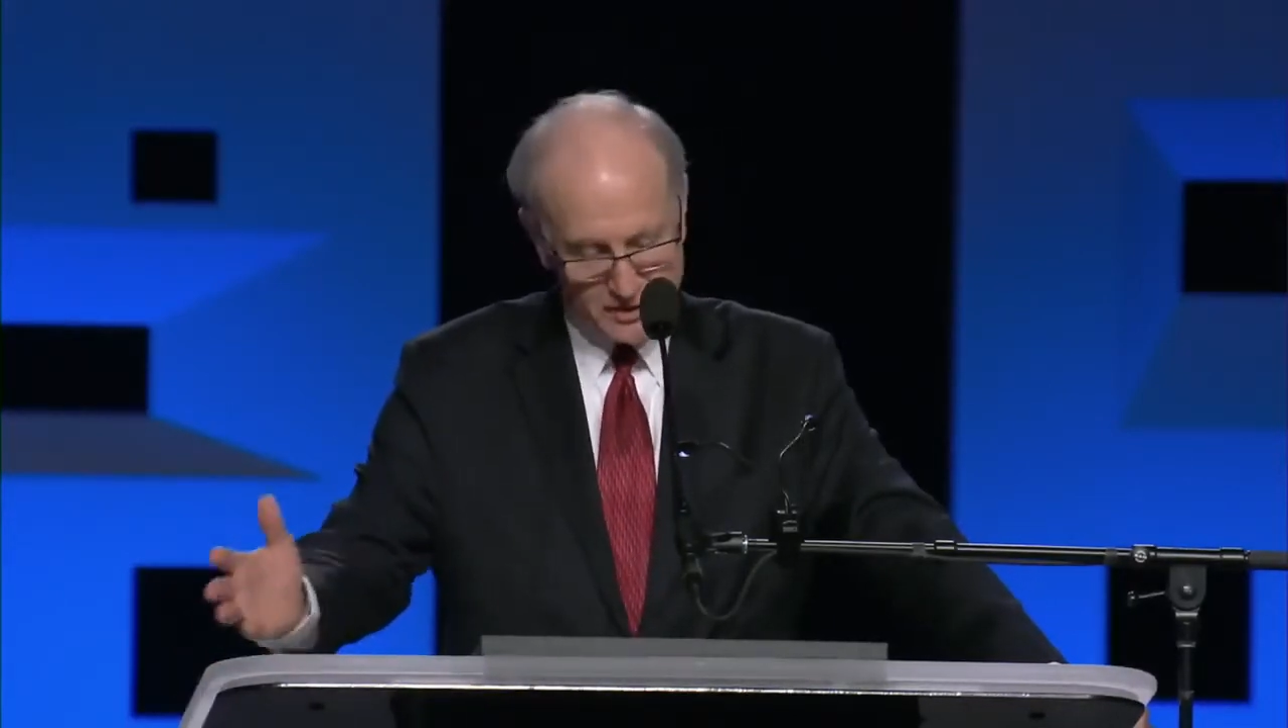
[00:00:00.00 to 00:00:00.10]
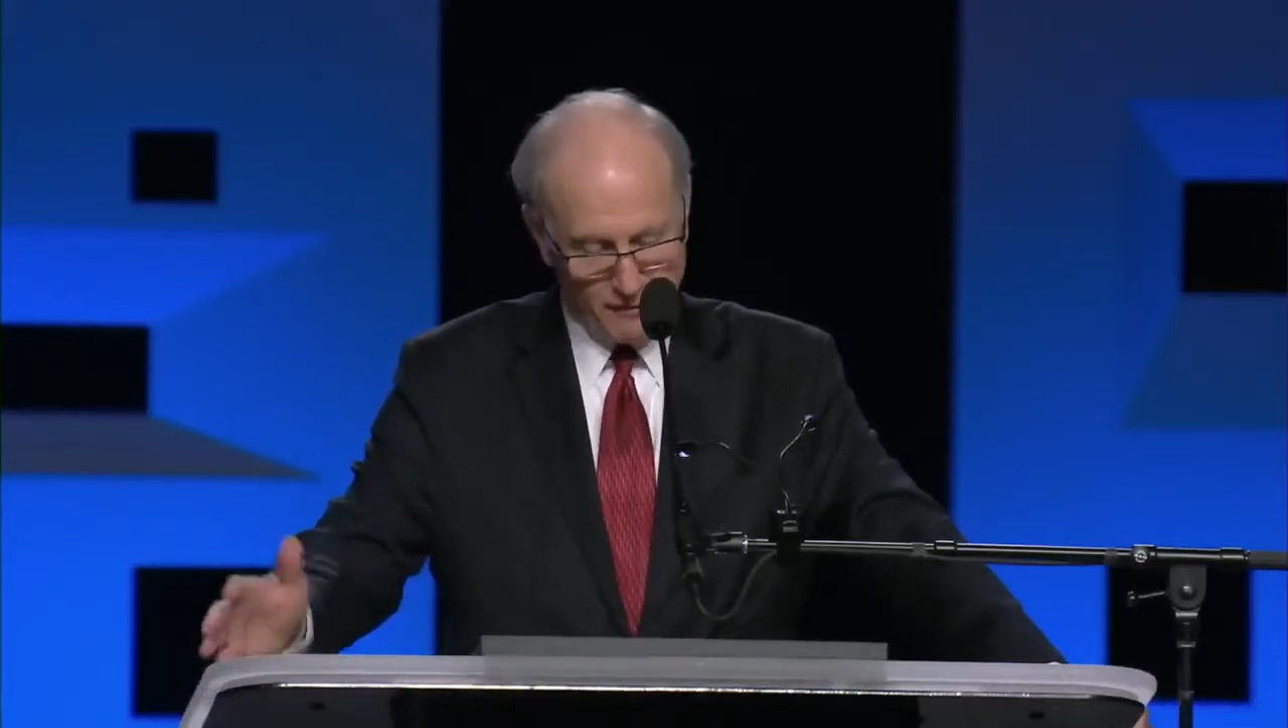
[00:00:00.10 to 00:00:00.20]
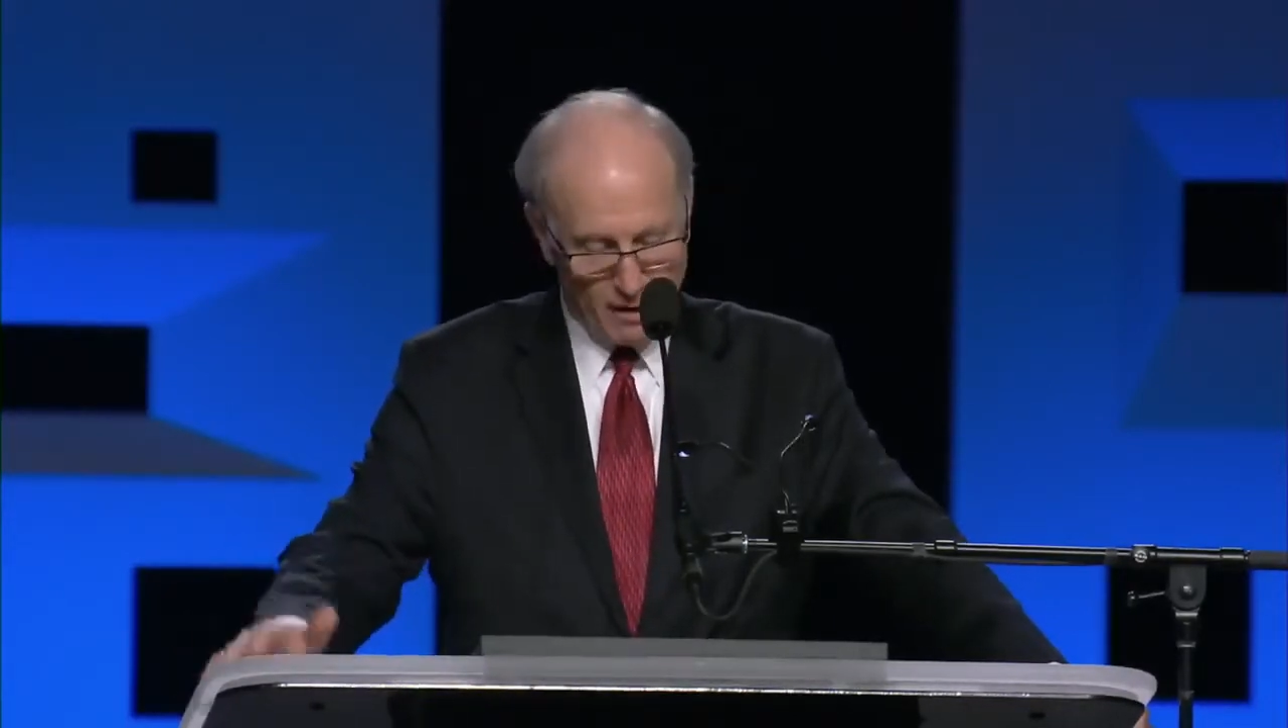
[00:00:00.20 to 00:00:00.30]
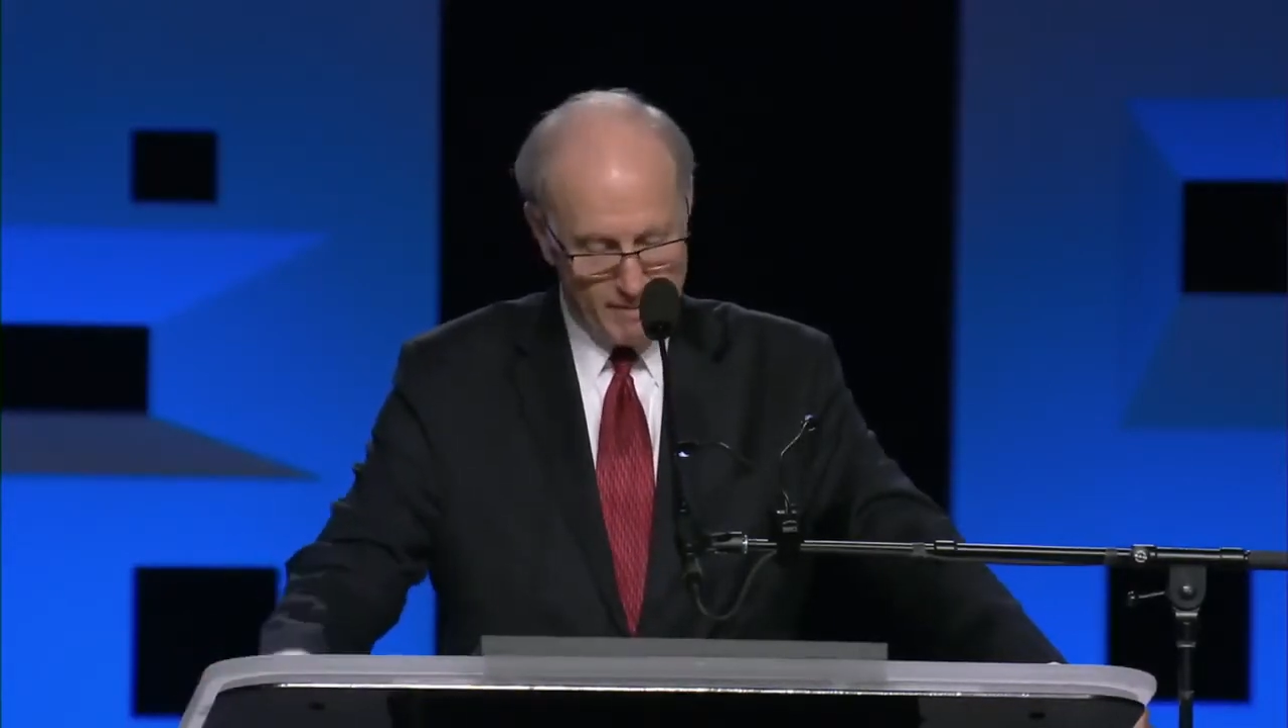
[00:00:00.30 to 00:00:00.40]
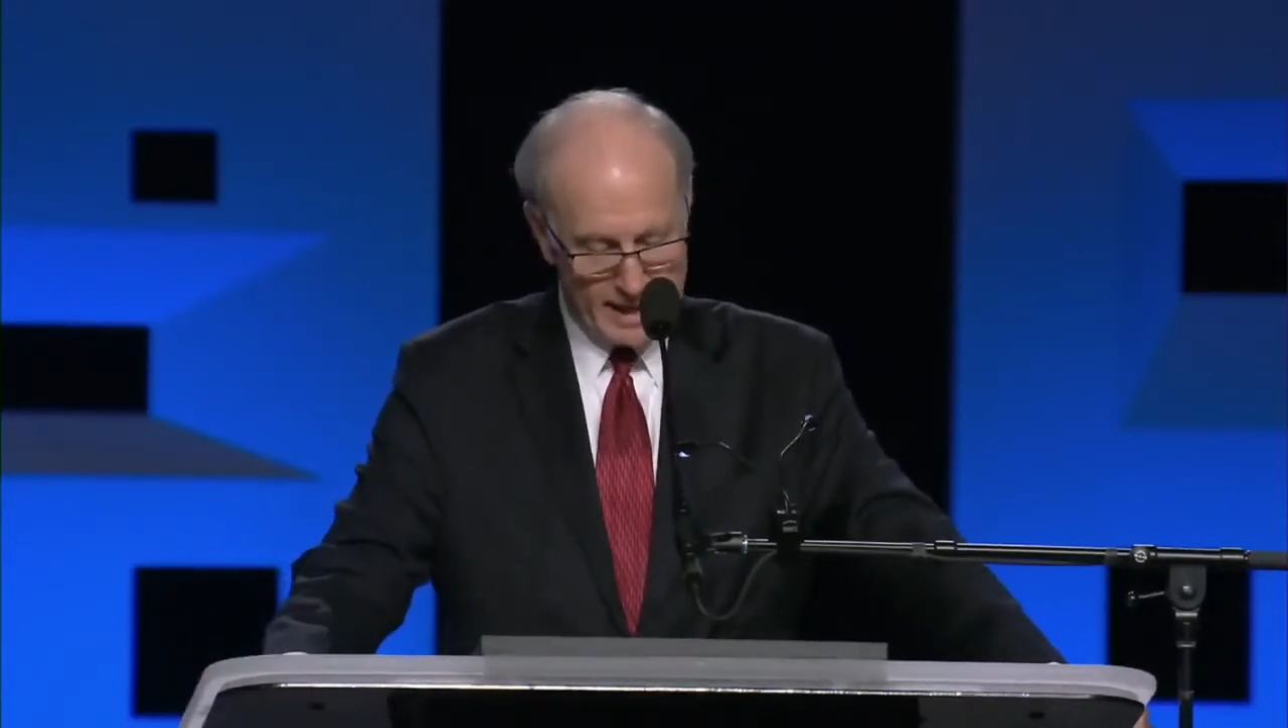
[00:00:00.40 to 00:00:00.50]

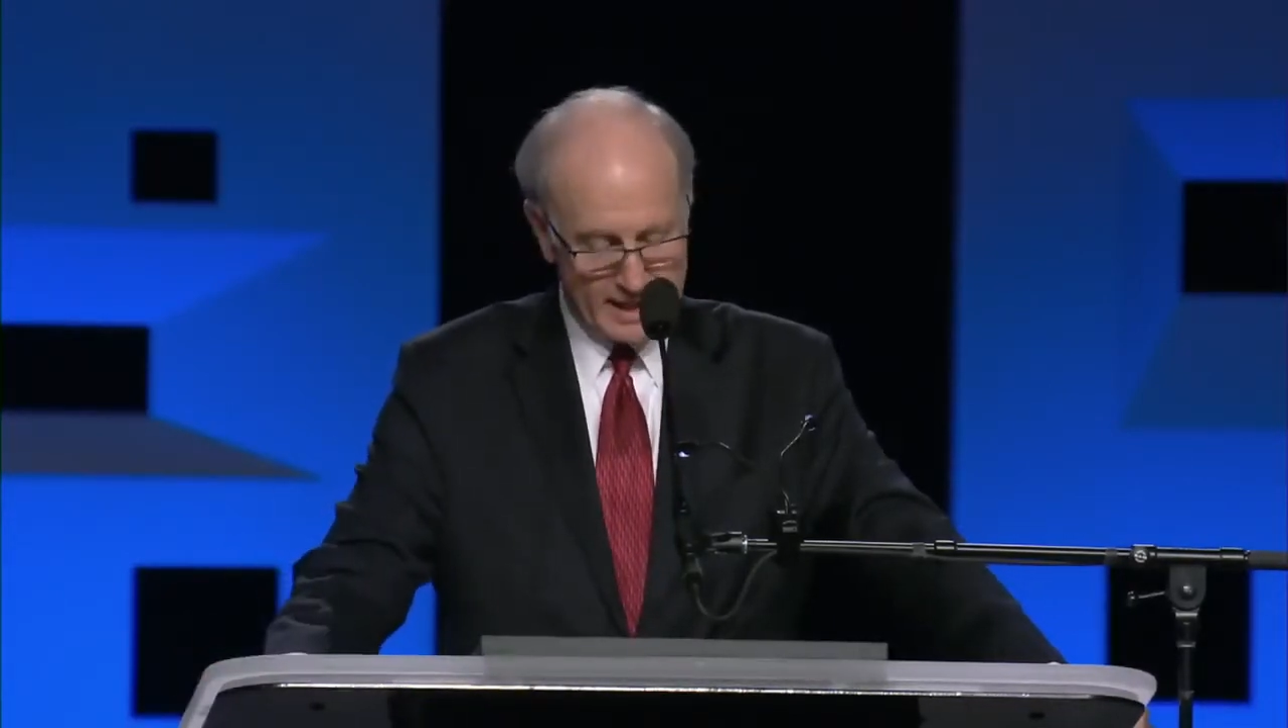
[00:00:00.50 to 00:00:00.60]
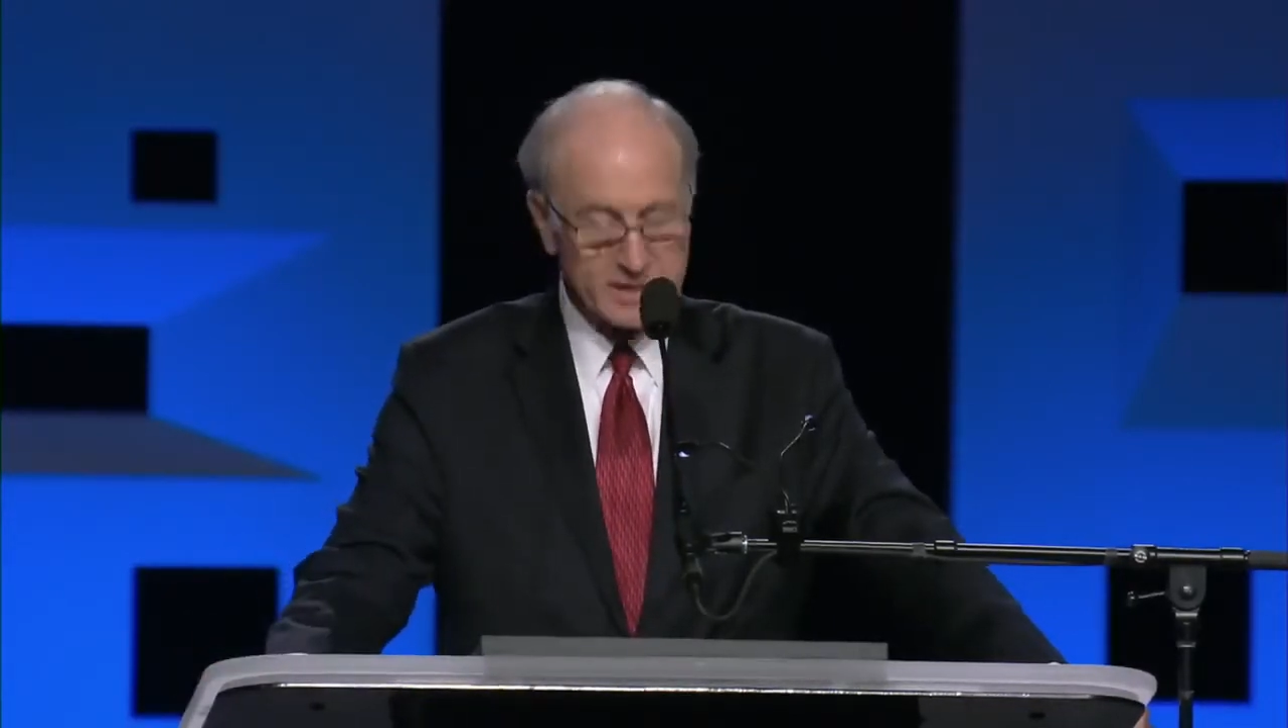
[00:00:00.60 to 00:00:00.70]
far back